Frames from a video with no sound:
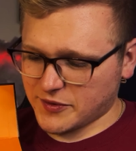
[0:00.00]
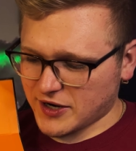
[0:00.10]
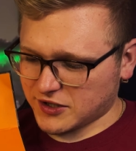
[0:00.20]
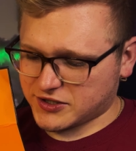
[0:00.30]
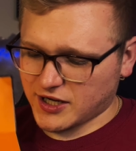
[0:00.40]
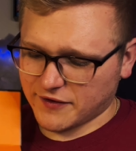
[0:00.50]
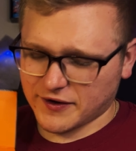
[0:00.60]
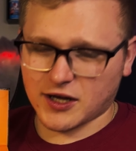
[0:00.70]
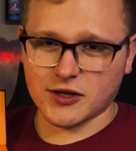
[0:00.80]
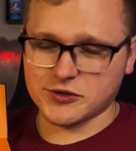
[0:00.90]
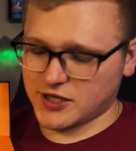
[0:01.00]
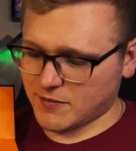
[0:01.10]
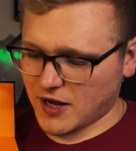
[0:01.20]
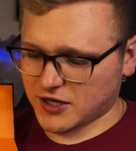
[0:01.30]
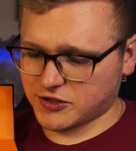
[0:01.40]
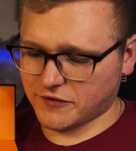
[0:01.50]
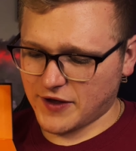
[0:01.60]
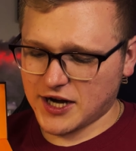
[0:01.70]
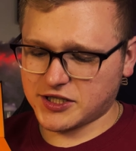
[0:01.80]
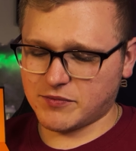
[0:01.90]
see what else SCUF includes in the box. So if
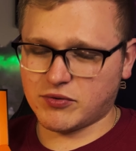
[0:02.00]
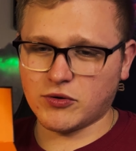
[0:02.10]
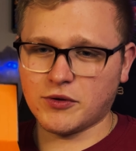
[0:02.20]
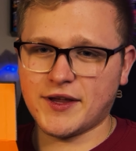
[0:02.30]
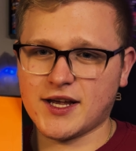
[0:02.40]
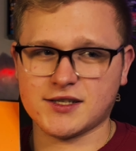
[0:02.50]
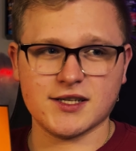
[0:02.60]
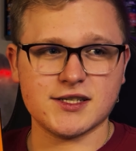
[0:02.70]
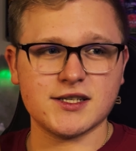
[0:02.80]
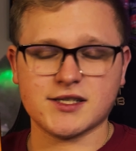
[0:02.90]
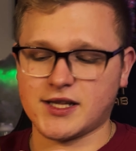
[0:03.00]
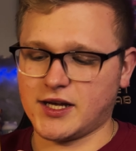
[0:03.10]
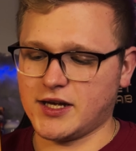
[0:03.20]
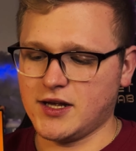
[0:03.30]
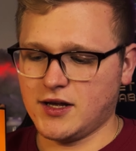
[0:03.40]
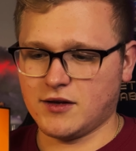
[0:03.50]
you actually pull this, this is the